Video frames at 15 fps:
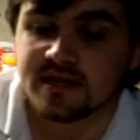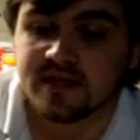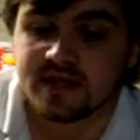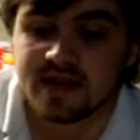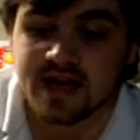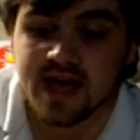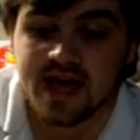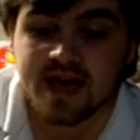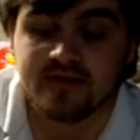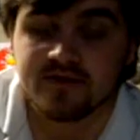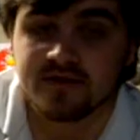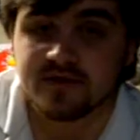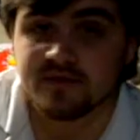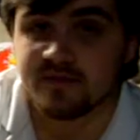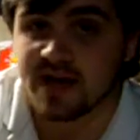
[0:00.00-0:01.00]
that they have
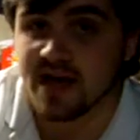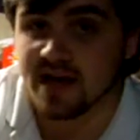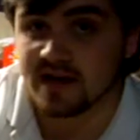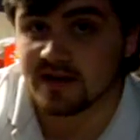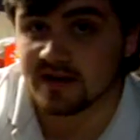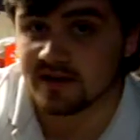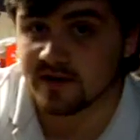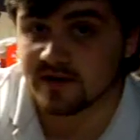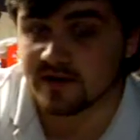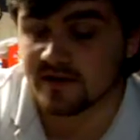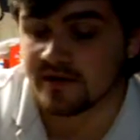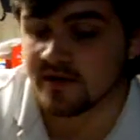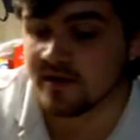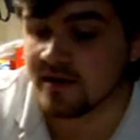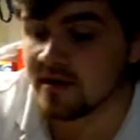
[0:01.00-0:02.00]
in the back here.
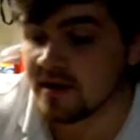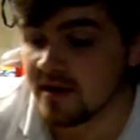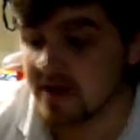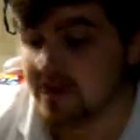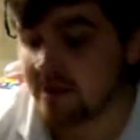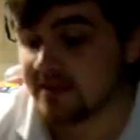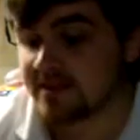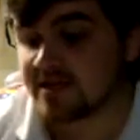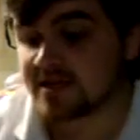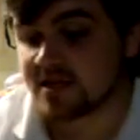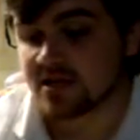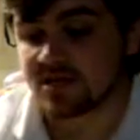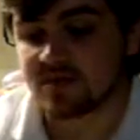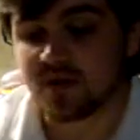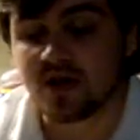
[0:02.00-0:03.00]
This is
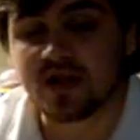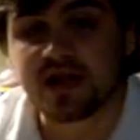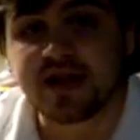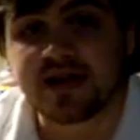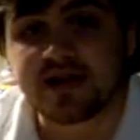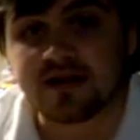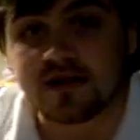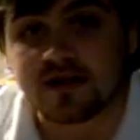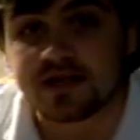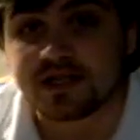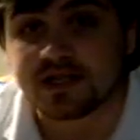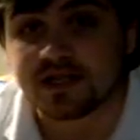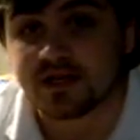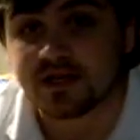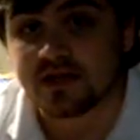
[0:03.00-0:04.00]
a small analog
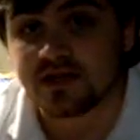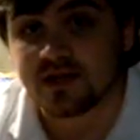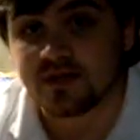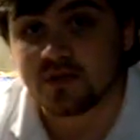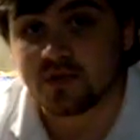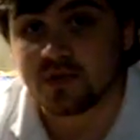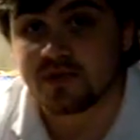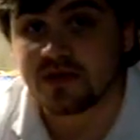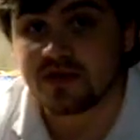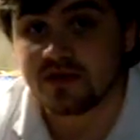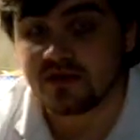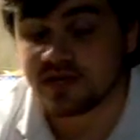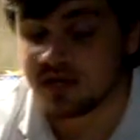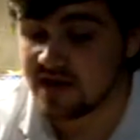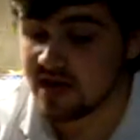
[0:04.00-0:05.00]
stick that would be
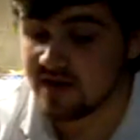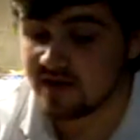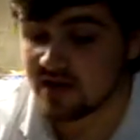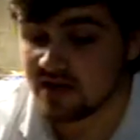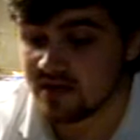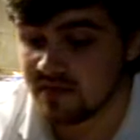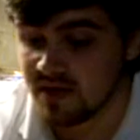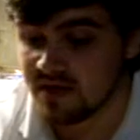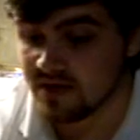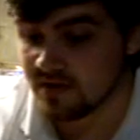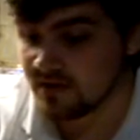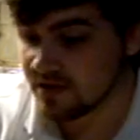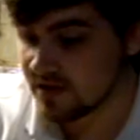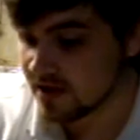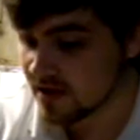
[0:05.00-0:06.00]
used to navigate
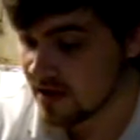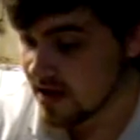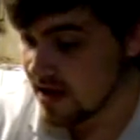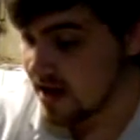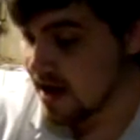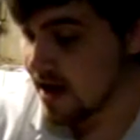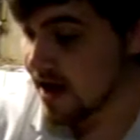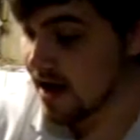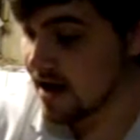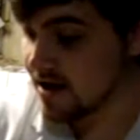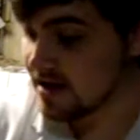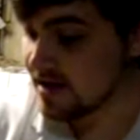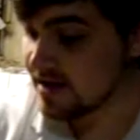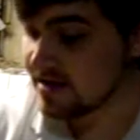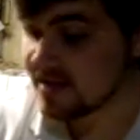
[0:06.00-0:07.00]
menus,
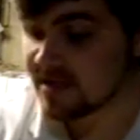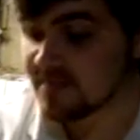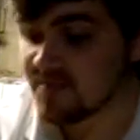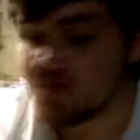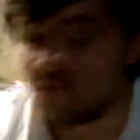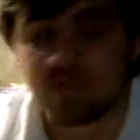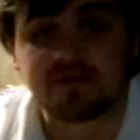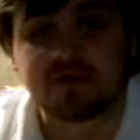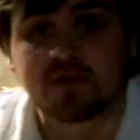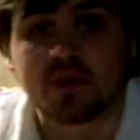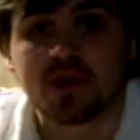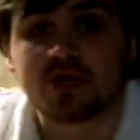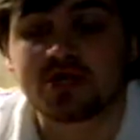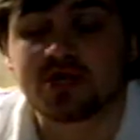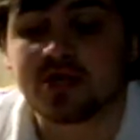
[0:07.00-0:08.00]
and it doesn't move too
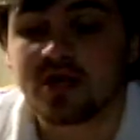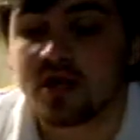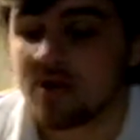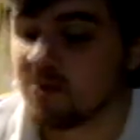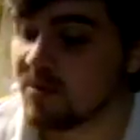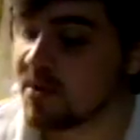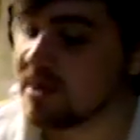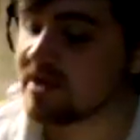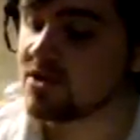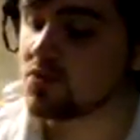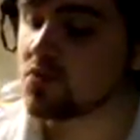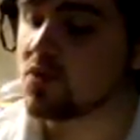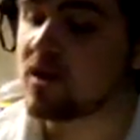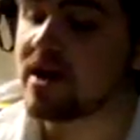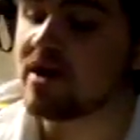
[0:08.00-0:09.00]
much, but it's
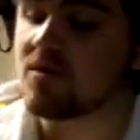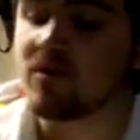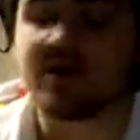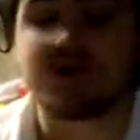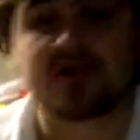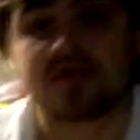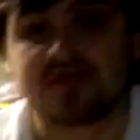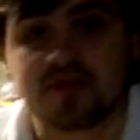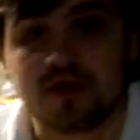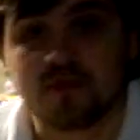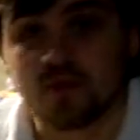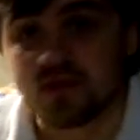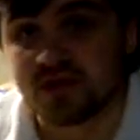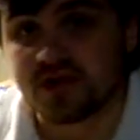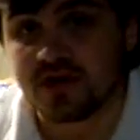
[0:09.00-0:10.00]
right where your
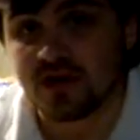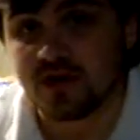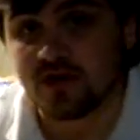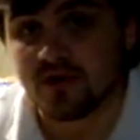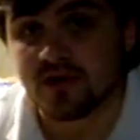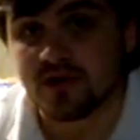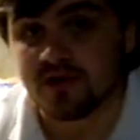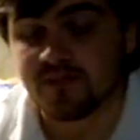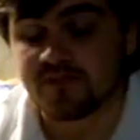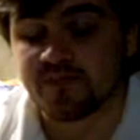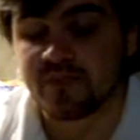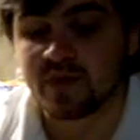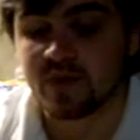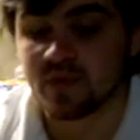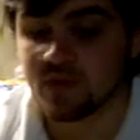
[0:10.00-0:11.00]
thumb would go
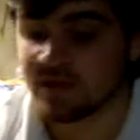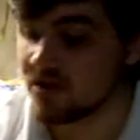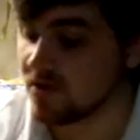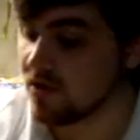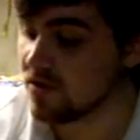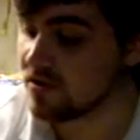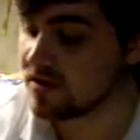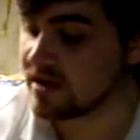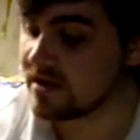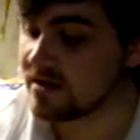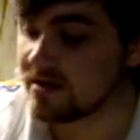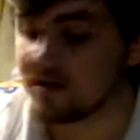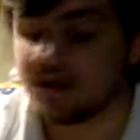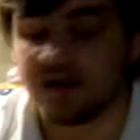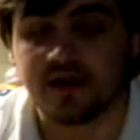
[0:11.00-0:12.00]
when you're holding
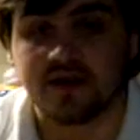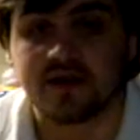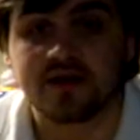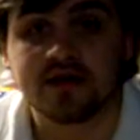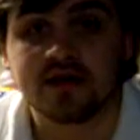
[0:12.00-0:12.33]
the gun.